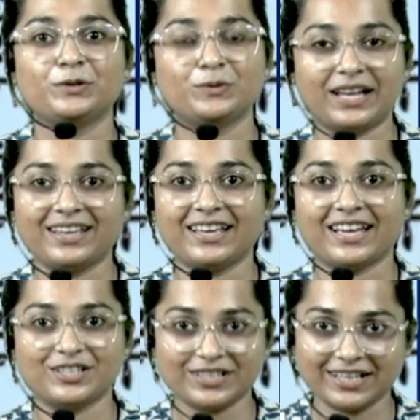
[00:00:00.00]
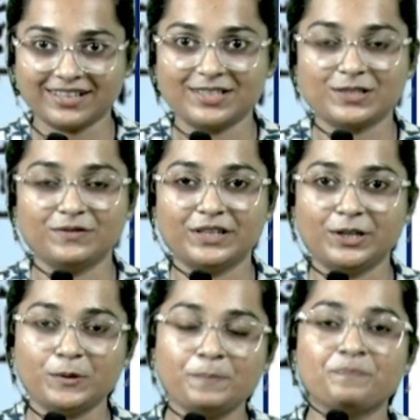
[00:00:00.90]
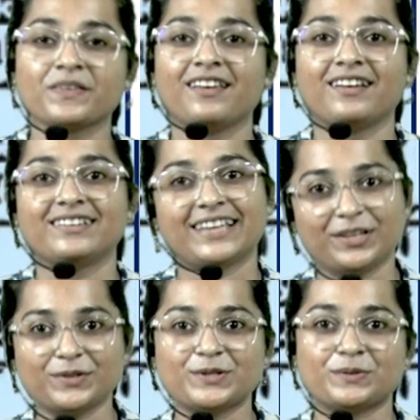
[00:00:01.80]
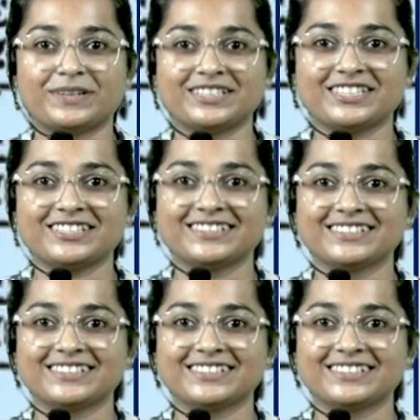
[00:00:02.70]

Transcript: do like and share this video. Thank you so much.